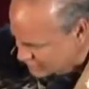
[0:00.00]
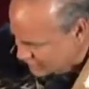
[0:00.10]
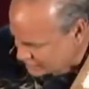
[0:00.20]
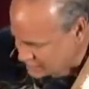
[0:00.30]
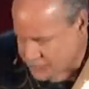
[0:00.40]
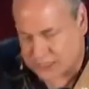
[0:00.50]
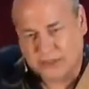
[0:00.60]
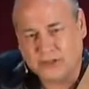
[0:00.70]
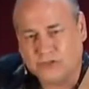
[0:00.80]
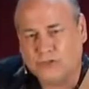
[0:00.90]
the idea
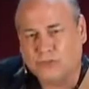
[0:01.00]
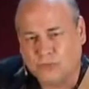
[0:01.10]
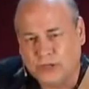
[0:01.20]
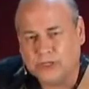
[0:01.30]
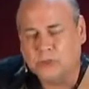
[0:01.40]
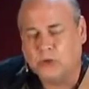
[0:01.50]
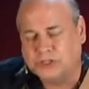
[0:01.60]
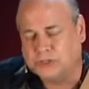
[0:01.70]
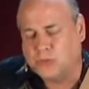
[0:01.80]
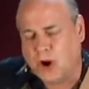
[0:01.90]
that this is really
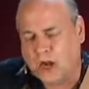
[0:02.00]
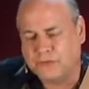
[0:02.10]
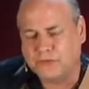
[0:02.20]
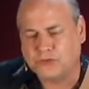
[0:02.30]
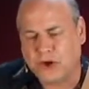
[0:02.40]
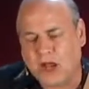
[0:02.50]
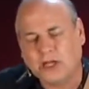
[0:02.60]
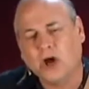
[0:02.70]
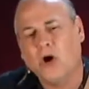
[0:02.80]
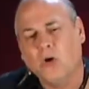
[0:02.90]
what you want if you're trying
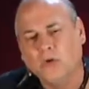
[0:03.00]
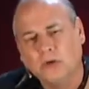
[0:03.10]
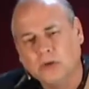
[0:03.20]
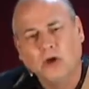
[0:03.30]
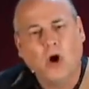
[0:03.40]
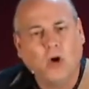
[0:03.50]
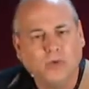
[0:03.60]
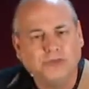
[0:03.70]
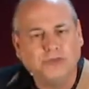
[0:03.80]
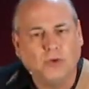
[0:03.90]
to go
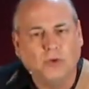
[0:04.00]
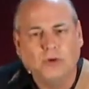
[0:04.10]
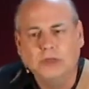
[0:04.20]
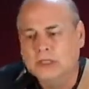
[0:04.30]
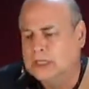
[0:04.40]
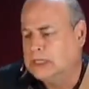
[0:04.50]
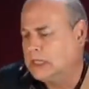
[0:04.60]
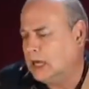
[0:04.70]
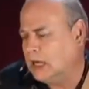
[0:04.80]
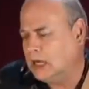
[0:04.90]
old school.
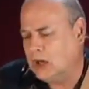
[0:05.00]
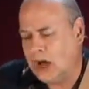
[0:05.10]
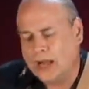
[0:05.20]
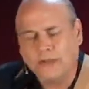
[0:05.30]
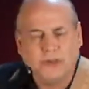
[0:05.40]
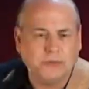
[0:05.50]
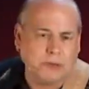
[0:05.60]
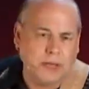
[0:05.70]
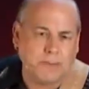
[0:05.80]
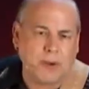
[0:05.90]
A lot of the
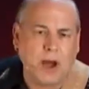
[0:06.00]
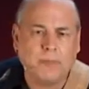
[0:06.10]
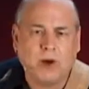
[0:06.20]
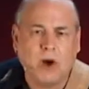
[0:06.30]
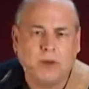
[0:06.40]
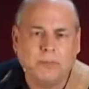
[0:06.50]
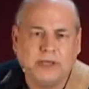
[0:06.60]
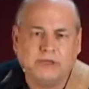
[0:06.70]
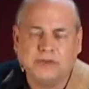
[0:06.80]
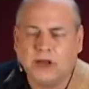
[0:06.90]
hip-hop and
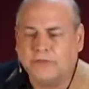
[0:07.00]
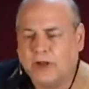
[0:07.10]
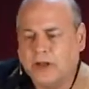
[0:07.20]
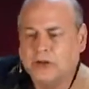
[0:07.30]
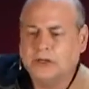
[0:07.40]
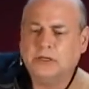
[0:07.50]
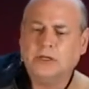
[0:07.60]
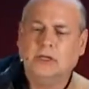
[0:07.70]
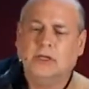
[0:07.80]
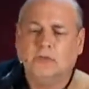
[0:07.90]
R&B stuff, I know that
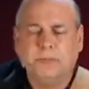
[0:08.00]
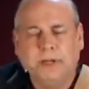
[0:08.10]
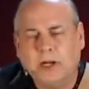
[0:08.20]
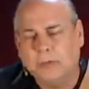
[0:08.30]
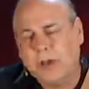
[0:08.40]
when Pino